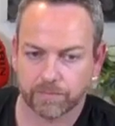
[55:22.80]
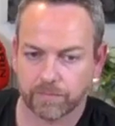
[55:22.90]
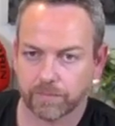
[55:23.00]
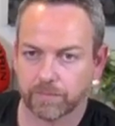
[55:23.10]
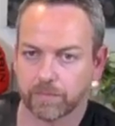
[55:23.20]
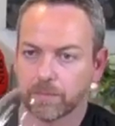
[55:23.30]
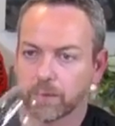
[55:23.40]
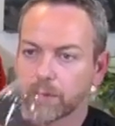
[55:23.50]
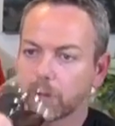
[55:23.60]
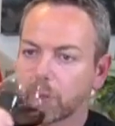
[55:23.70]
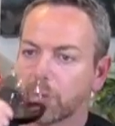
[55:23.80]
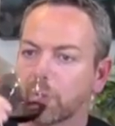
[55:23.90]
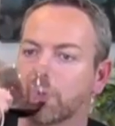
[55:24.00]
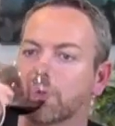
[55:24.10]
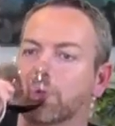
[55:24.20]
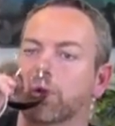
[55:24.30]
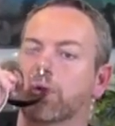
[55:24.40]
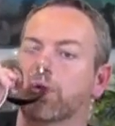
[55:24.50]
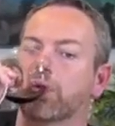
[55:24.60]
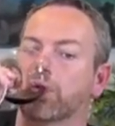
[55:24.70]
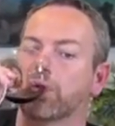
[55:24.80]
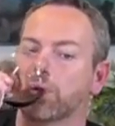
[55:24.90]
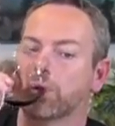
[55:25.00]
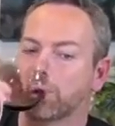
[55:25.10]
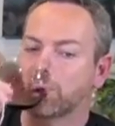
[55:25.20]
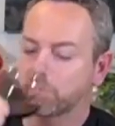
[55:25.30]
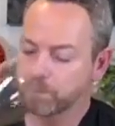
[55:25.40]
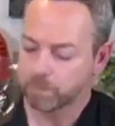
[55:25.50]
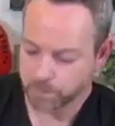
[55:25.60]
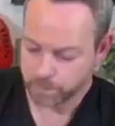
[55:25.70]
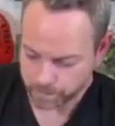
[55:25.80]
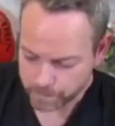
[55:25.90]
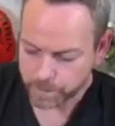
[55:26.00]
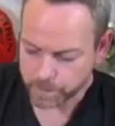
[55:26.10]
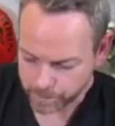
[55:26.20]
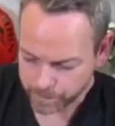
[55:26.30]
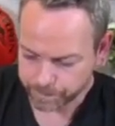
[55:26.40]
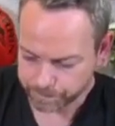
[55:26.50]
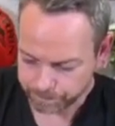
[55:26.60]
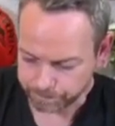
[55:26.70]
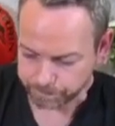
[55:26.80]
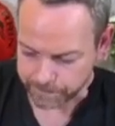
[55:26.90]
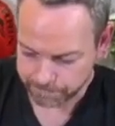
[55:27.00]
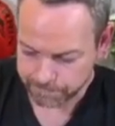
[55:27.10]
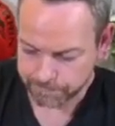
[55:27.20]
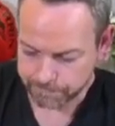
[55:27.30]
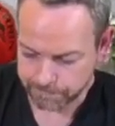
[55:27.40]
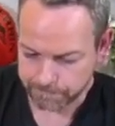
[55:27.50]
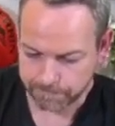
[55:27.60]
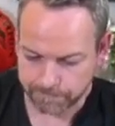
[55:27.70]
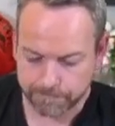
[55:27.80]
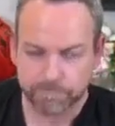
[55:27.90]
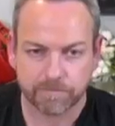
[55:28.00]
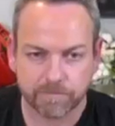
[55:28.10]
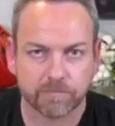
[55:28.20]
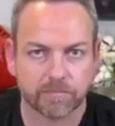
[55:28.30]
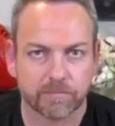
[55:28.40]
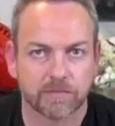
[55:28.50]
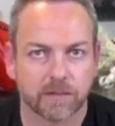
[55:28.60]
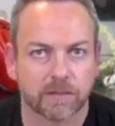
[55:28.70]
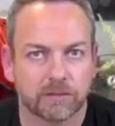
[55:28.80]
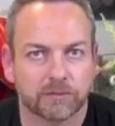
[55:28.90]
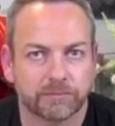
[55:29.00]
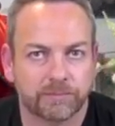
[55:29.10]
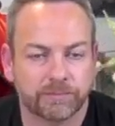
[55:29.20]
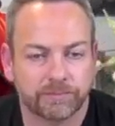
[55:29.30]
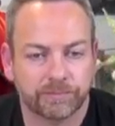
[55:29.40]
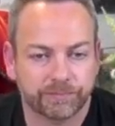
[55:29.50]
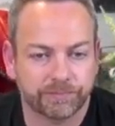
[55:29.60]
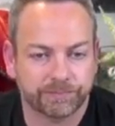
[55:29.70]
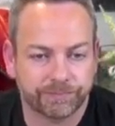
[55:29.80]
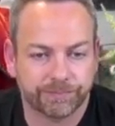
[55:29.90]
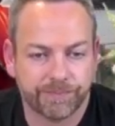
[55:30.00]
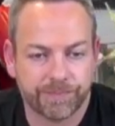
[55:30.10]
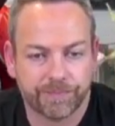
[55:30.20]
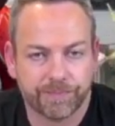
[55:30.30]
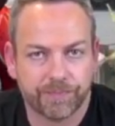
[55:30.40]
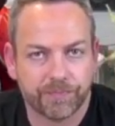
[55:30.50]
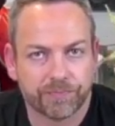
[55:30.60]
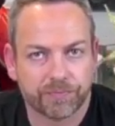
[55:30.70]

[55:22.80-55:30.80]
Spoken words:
The person shown says nothing.